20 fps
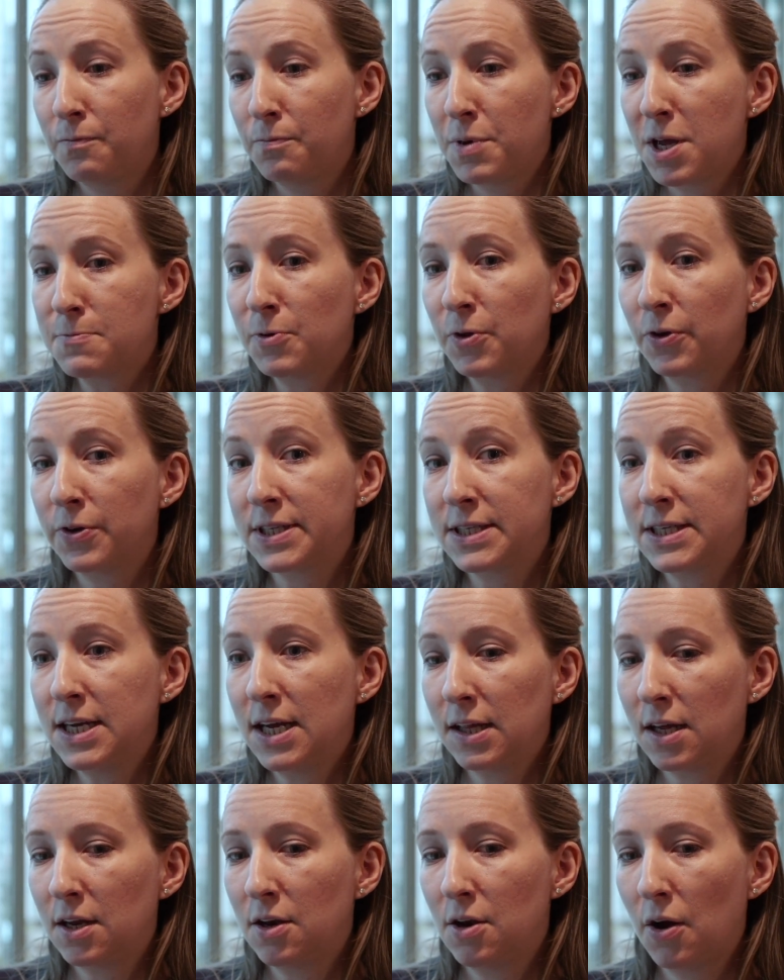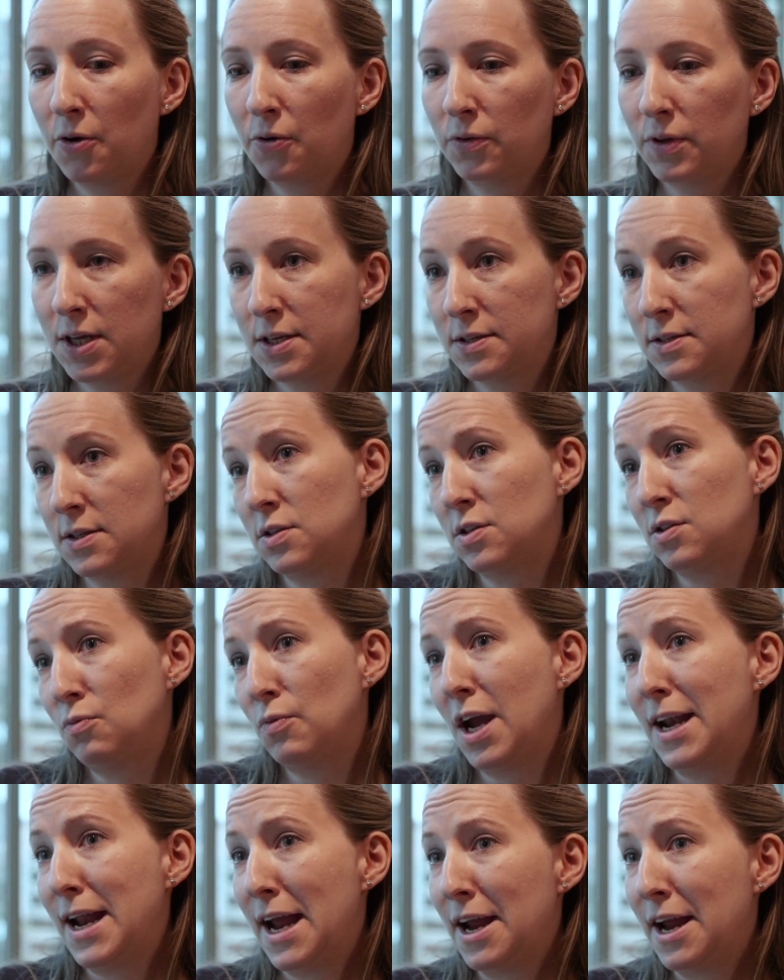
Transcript: People are seeing that not only is this the right